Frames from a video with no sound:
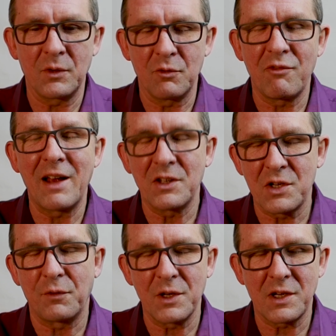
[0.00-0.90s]

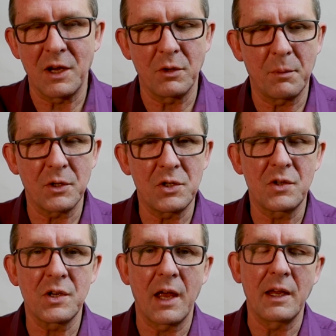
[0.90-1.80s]
relatively skilled up, I should
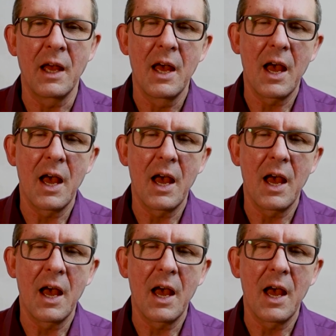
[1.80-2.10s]
say.